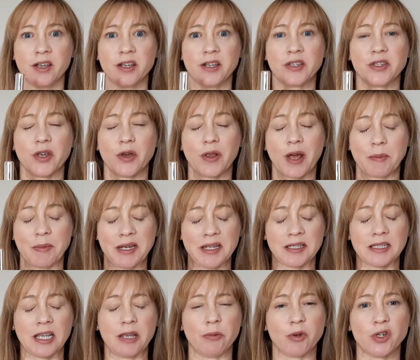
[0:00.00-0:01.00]
So that means
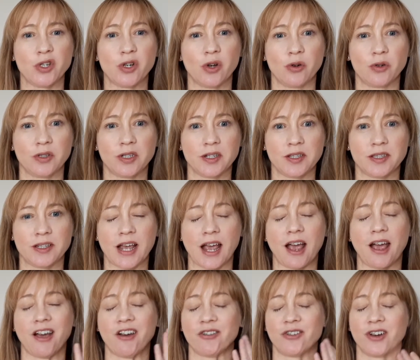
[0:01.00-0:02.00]
keep your shoulders
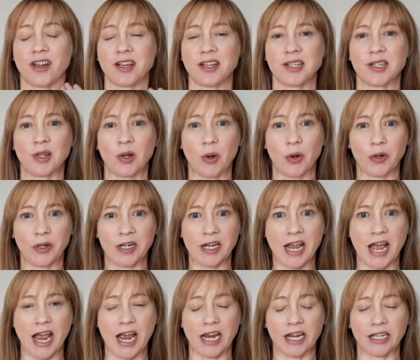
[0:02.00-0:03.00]
down, nice long
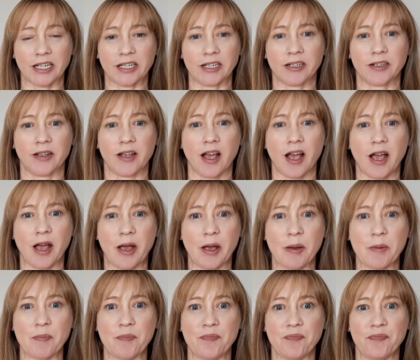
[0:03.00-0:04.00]
neck,
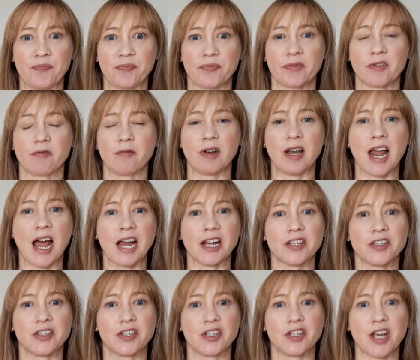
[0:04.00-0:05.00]

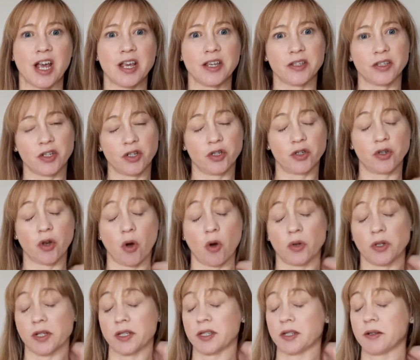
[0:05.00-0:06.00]
relaxed chest and
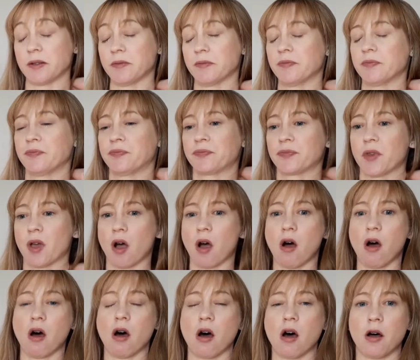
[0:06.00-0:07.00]
shoulders and
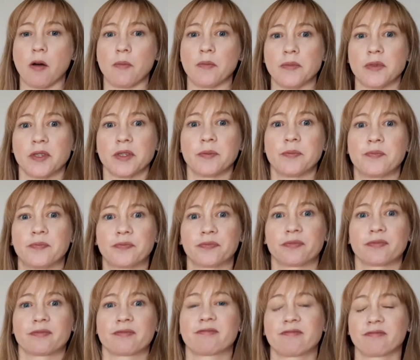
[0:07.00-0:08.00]
arms,
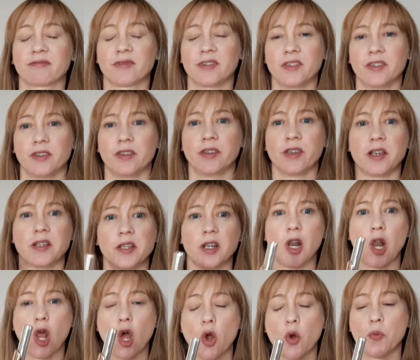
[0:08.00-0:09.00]
nice and
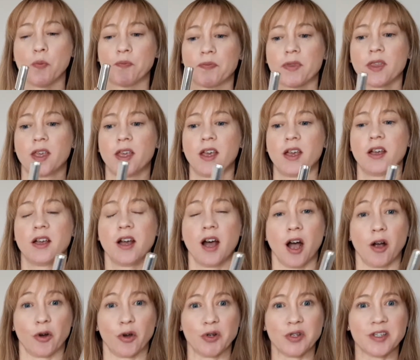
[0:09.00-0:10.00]
low.
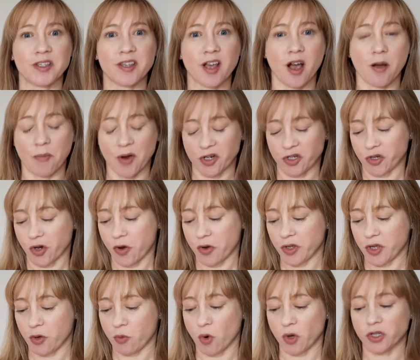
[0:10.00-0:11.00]
I'm going to start by showing
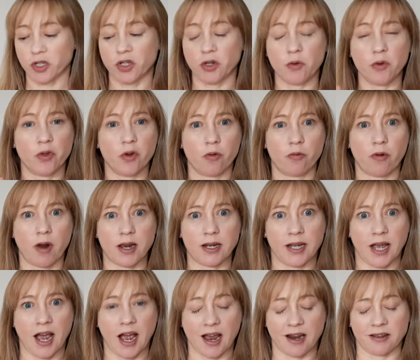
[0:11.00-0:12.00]
you what to do with your right
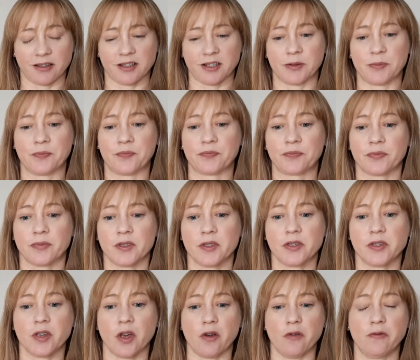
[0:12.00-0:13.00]
hand.
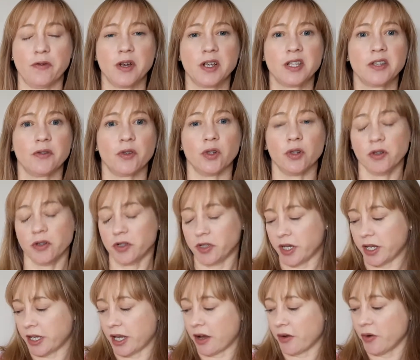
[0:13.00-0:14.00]
So first of all,
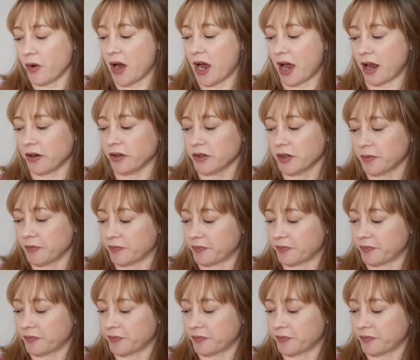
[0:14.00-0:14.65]
shake out your hand.